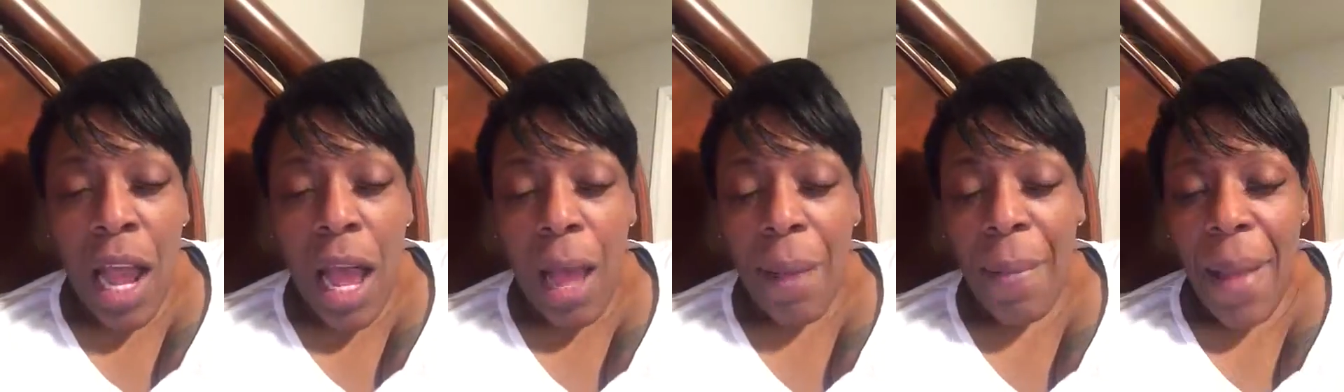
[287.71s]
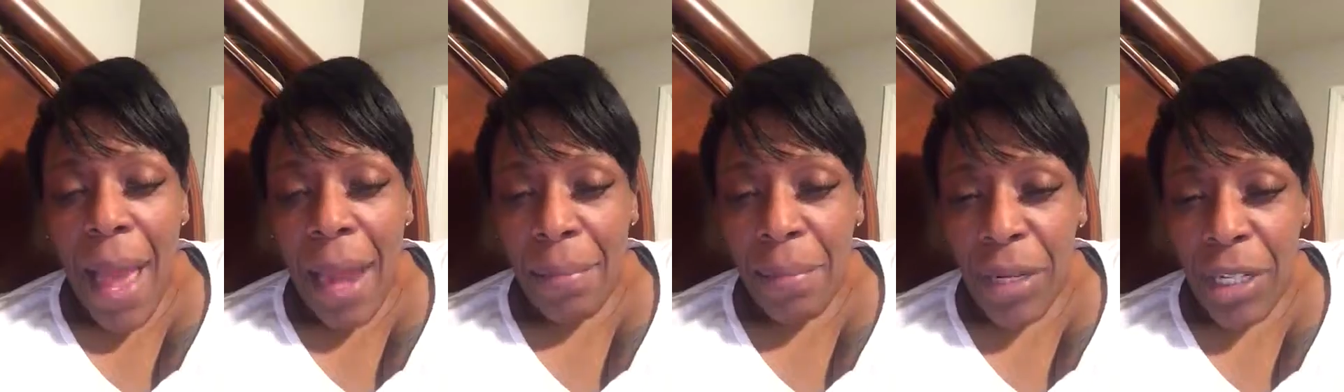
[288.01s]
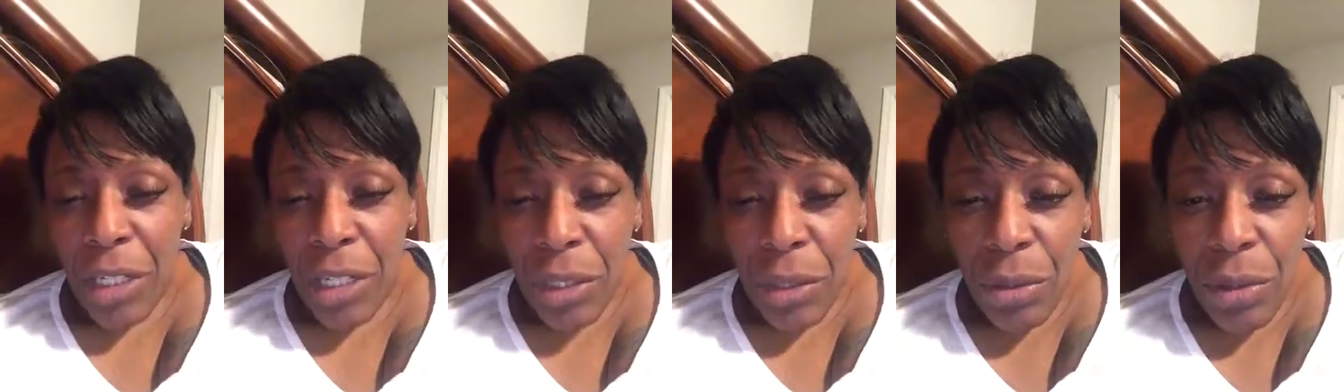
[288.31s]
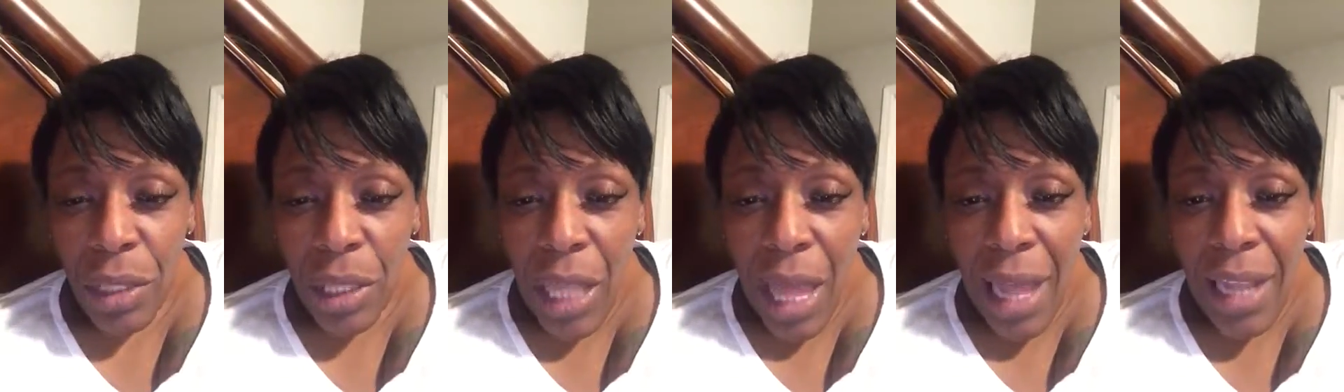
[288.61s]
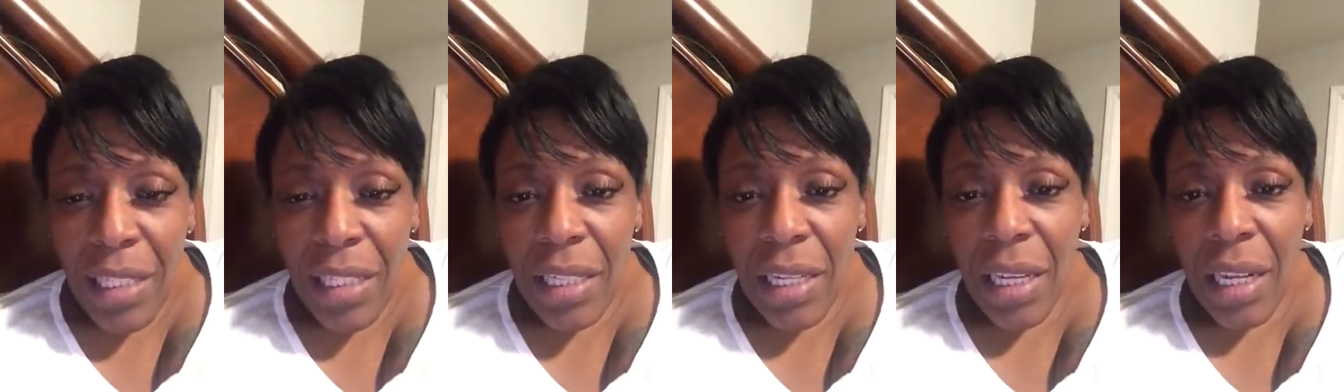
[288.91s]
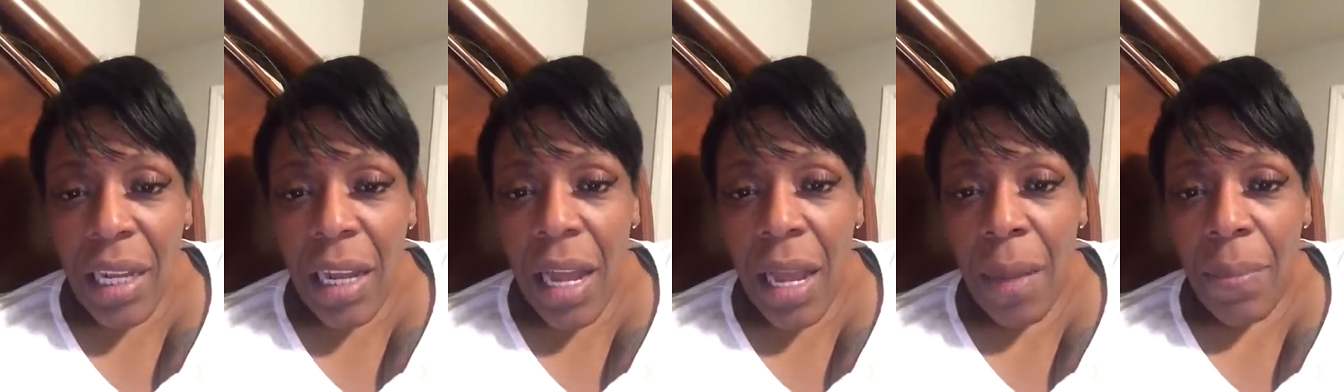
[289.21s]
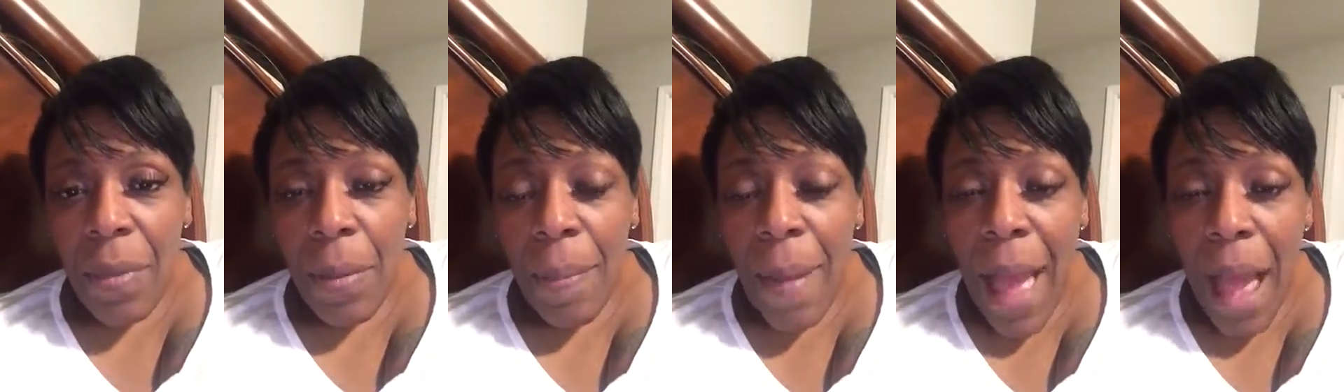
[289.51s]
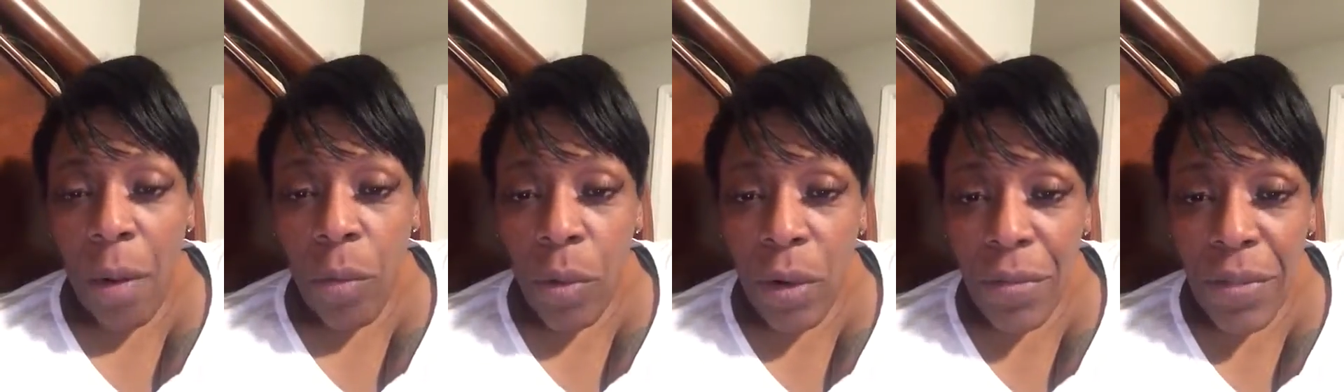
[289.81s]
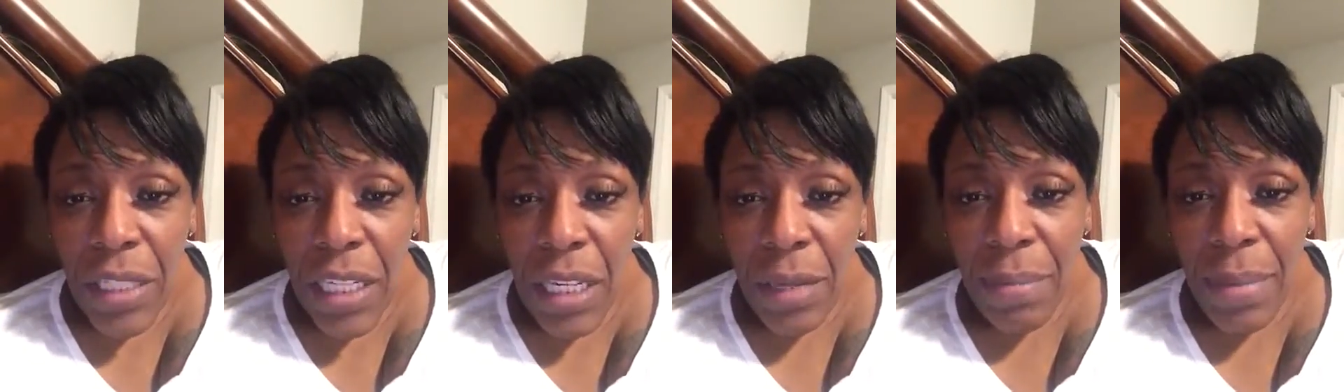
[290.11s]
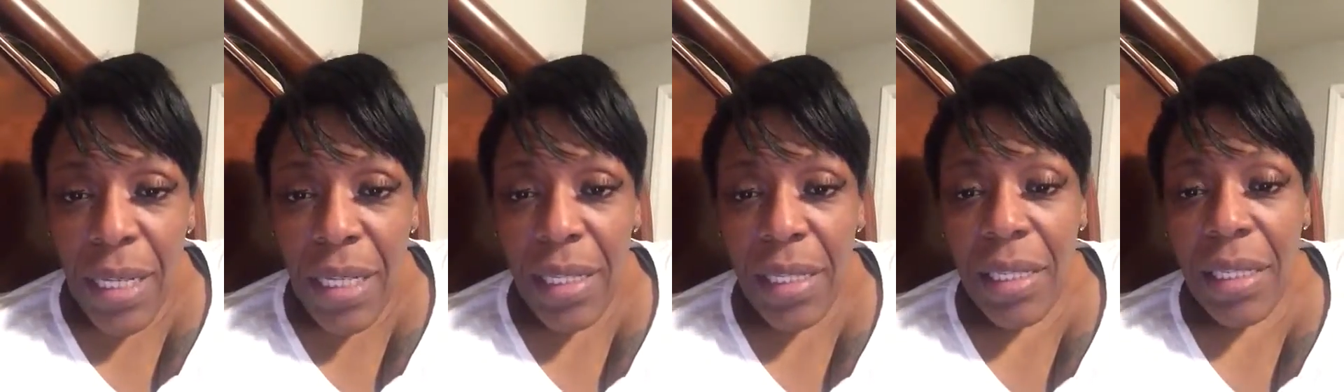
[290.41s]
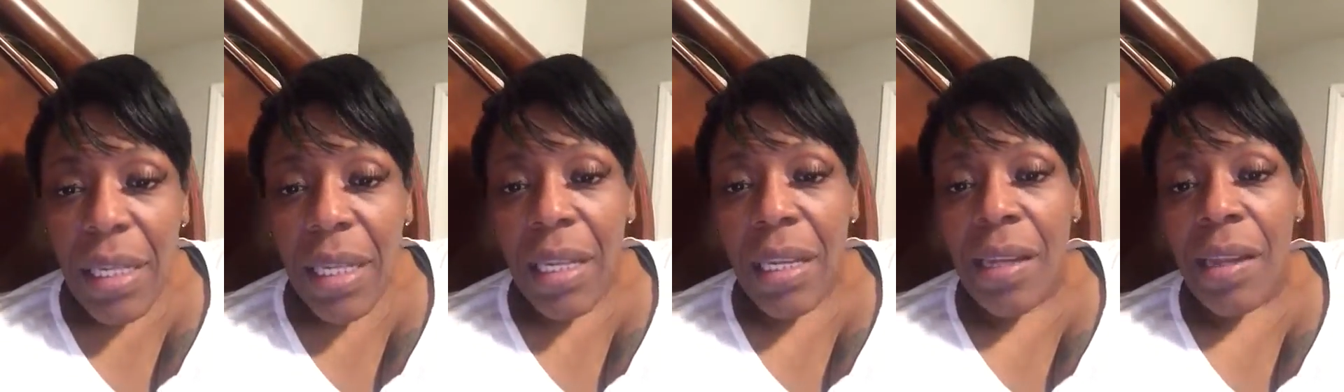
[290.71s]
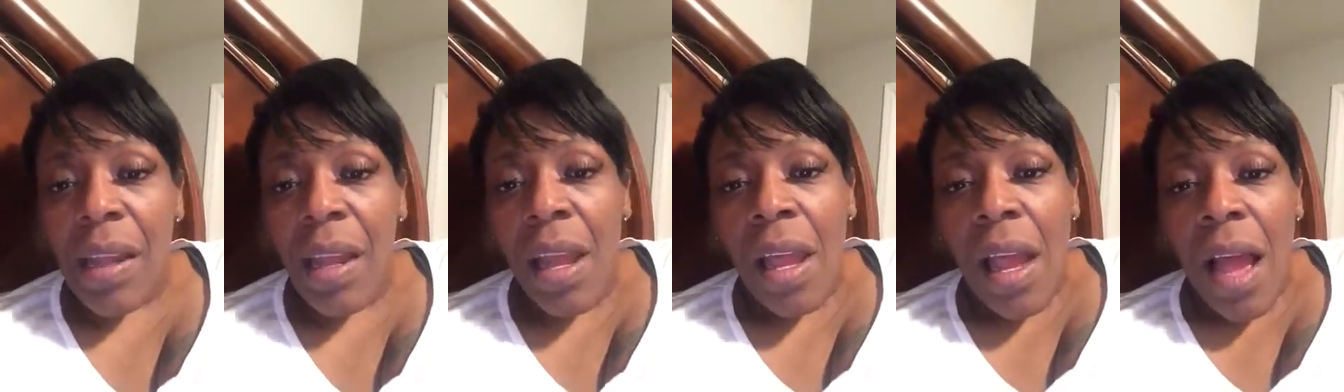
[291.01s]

had been utilizing the power of TBC